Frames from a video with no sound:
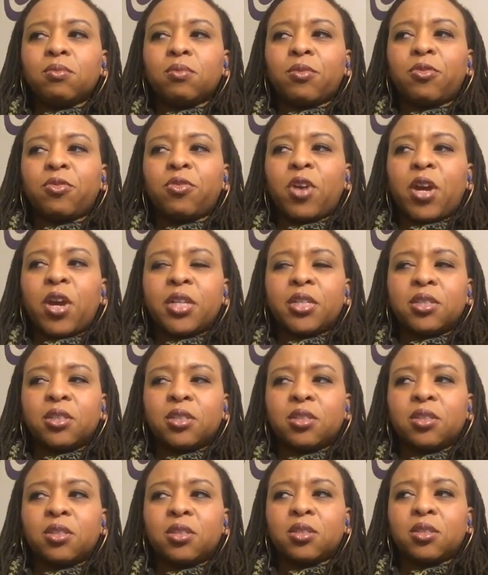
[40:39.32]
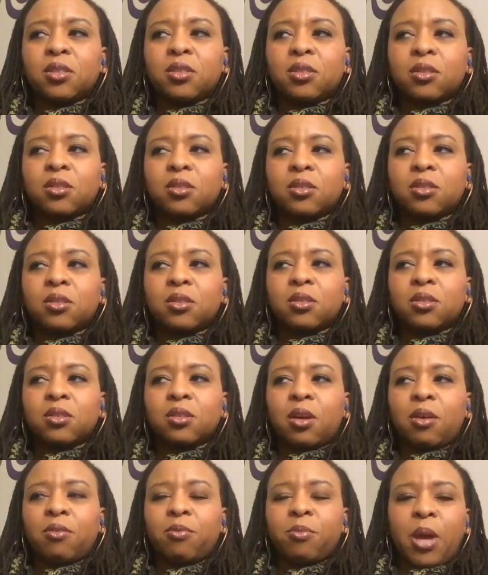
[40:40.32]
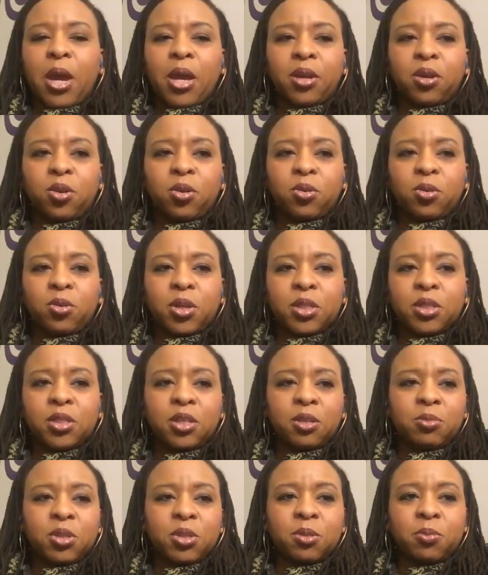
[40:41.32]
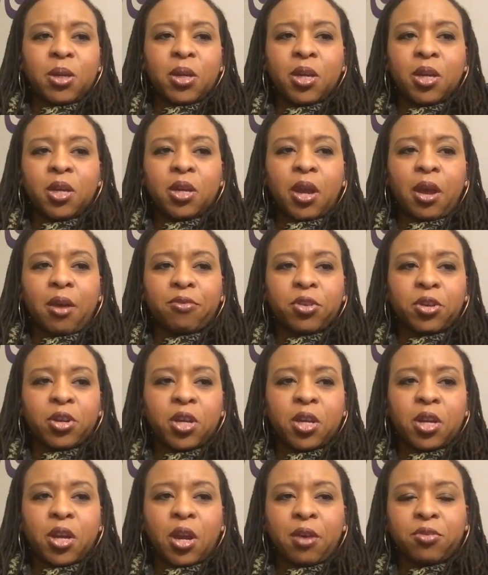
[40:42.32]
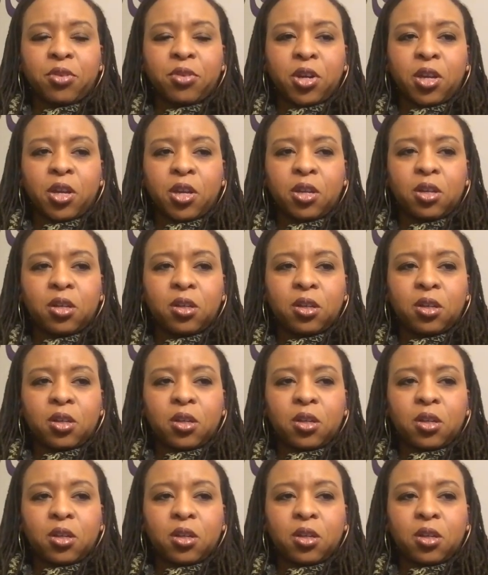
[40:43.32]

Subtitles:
friends of mine who it seems to be hit after hit after hit.